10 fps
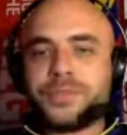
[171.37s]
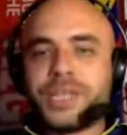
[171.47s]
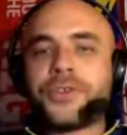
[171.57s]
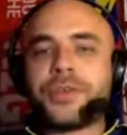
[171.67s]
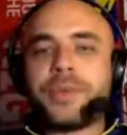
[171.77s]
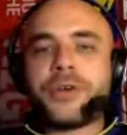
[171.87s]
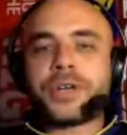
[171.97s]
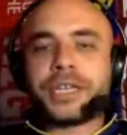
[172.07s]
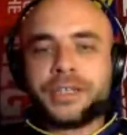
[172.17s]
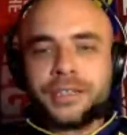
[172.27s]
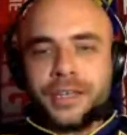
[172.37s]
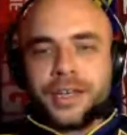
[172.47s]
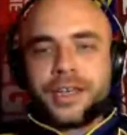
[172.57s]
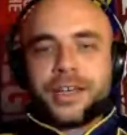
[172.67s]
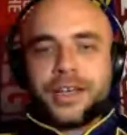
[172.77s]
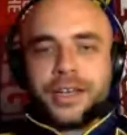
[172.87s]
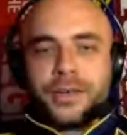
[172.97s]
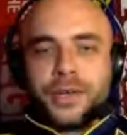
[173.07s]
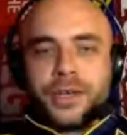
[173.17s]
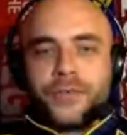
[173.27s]
South American
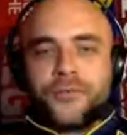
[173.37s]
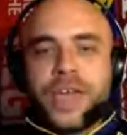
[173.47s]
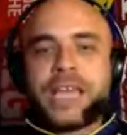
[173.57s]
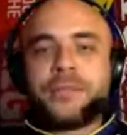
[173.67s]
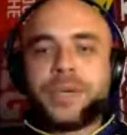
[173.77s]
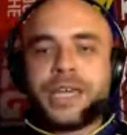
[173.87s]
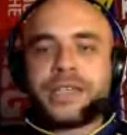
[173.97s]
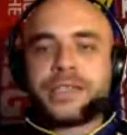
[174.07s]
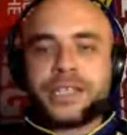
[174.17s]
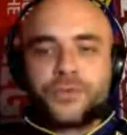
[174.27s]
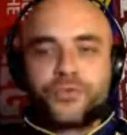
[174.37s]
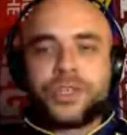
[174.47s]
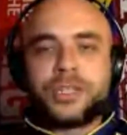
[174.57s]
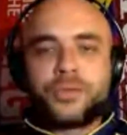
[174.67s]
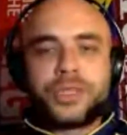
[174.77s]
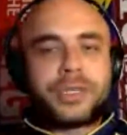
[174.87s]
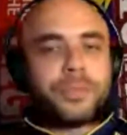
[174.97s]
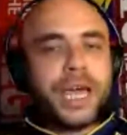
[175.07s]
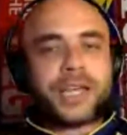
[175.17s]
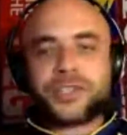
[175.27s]
fan base that's really, really
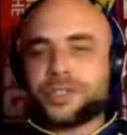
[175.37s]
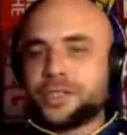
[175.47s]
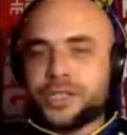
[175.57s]
passionate.